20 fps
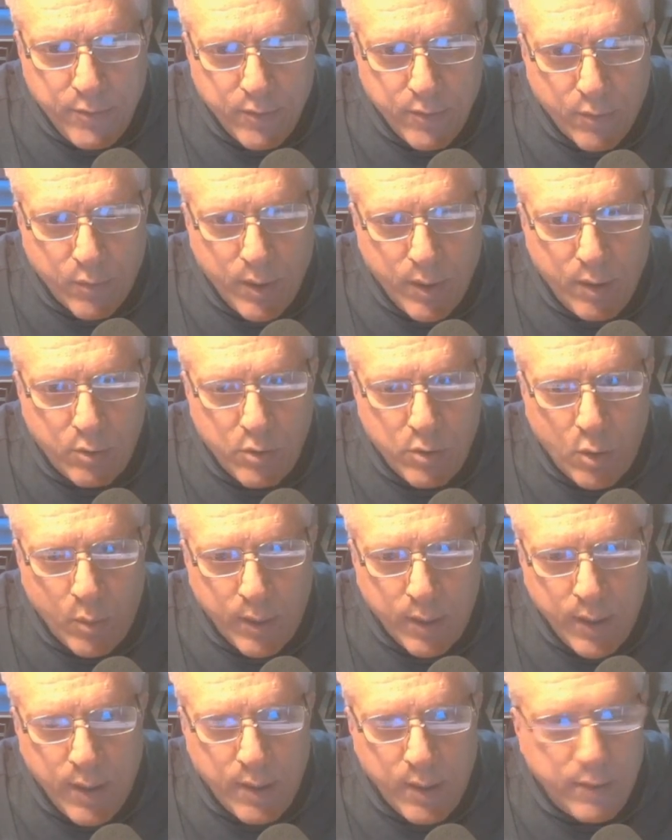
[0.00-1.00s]
rail
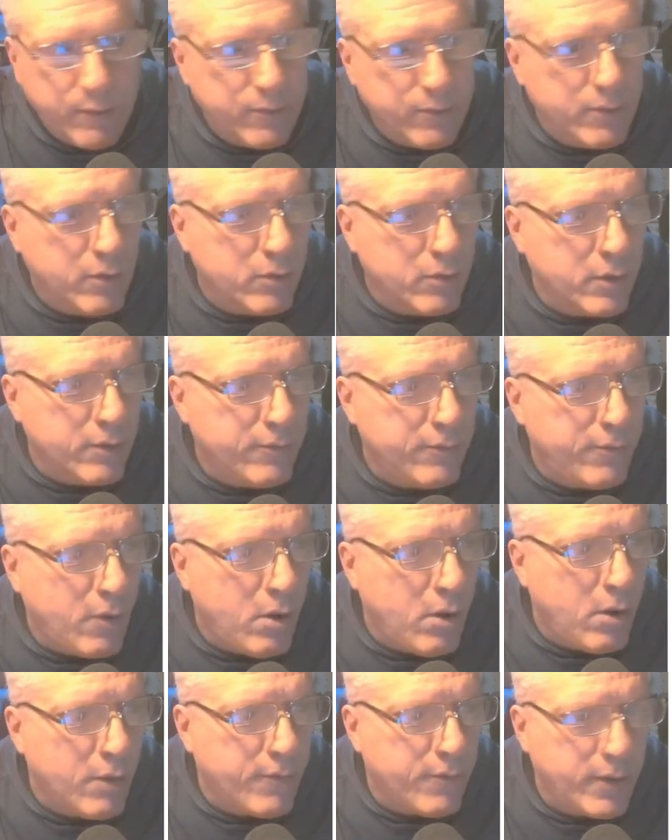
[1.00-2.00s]
going in, it's still going to
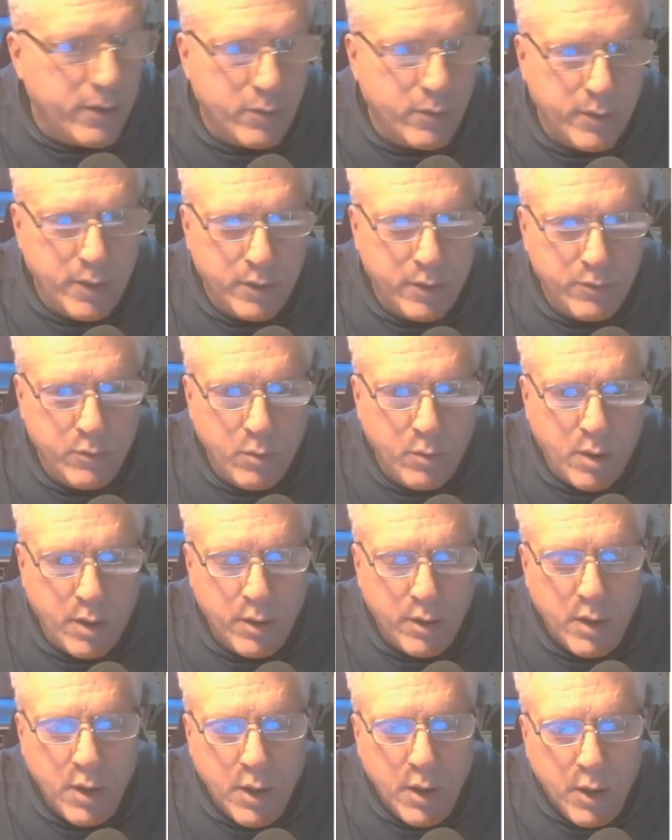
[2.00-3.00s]
fall if I don't hit it too hard.
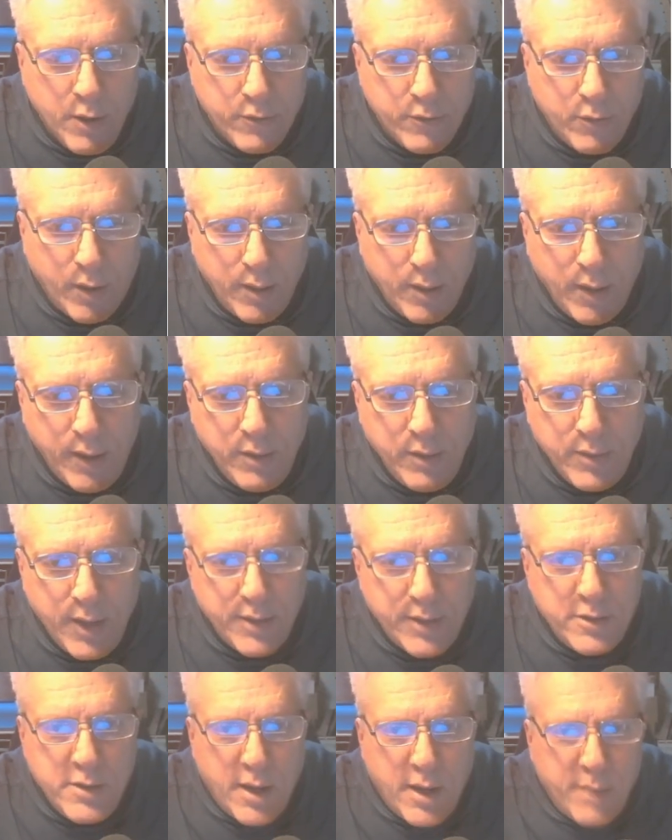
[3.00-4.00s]
So I like
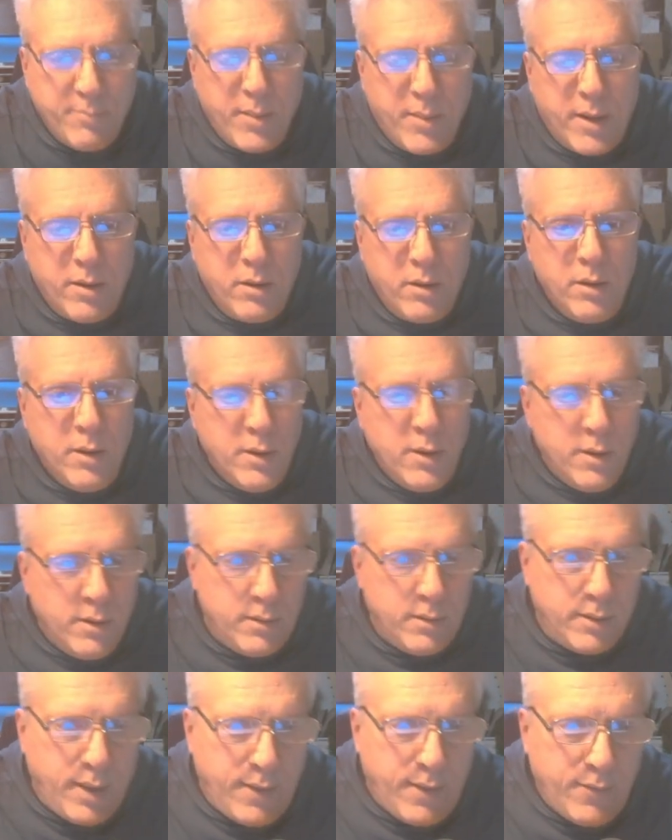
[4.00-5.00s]
that shot better.
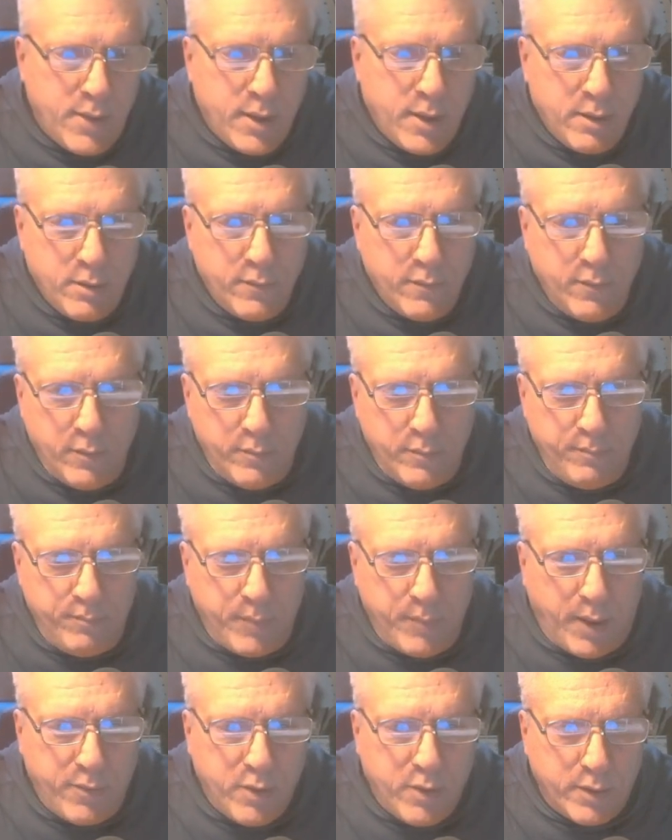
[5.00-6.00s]
And then
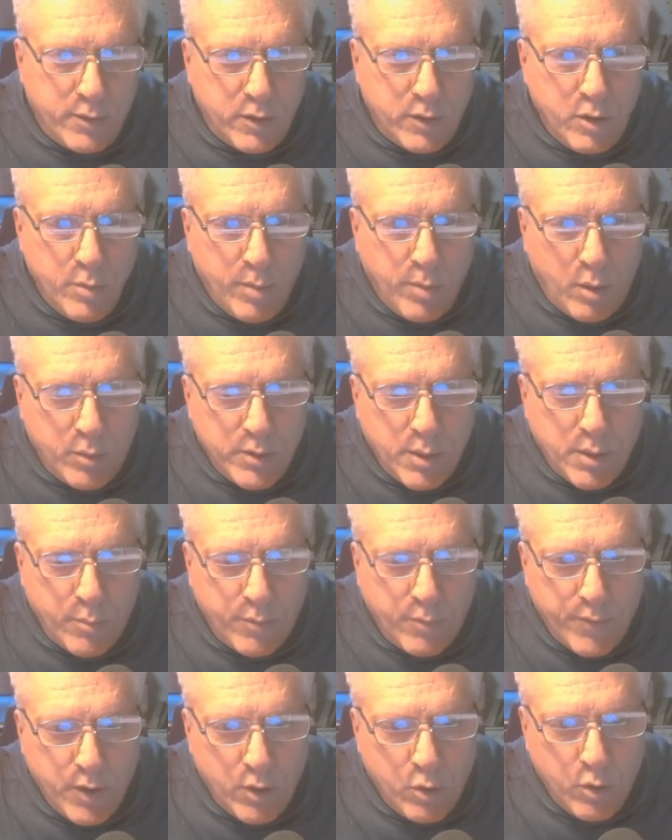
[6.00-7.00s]
I thought the cue ball would come
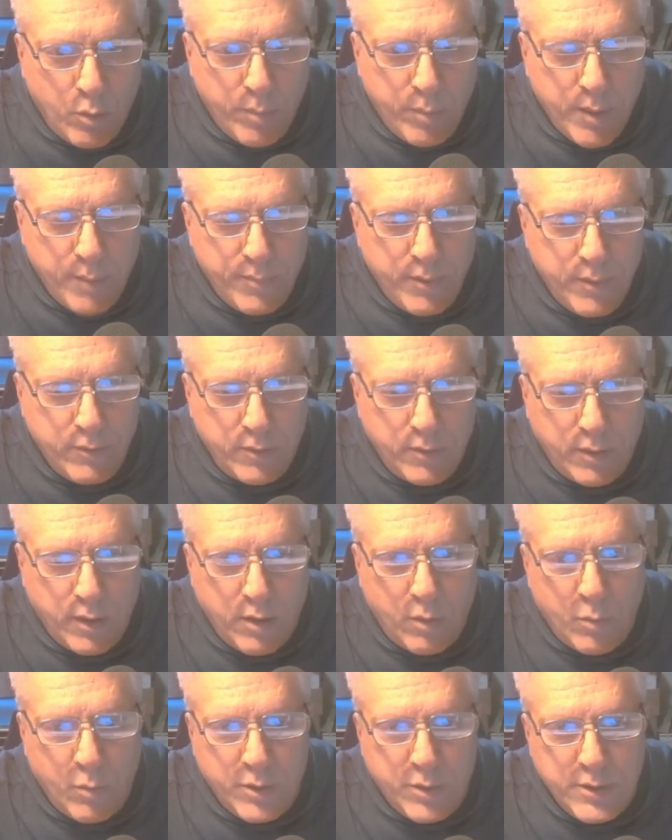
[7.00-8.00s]
over here and open up these a
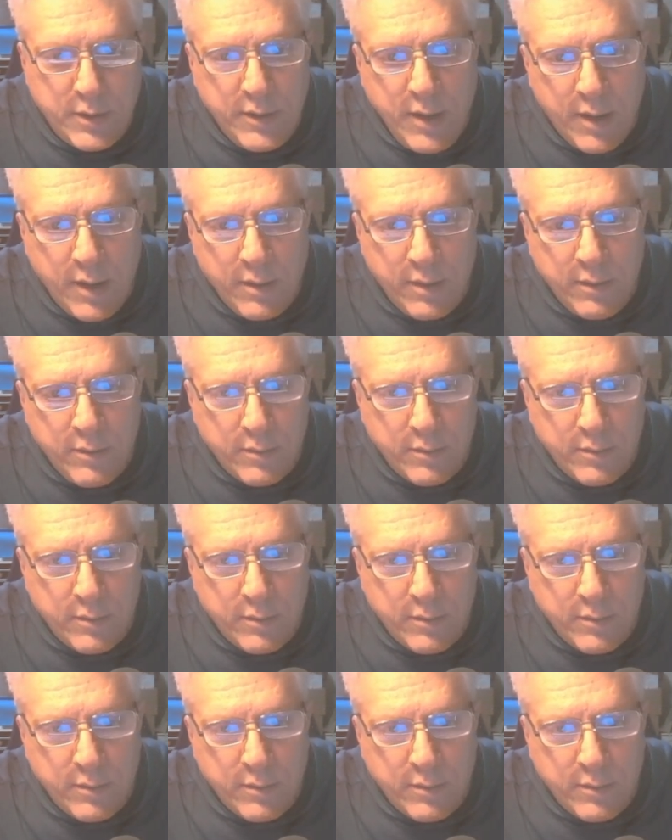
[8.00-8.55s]
little, which it didn't.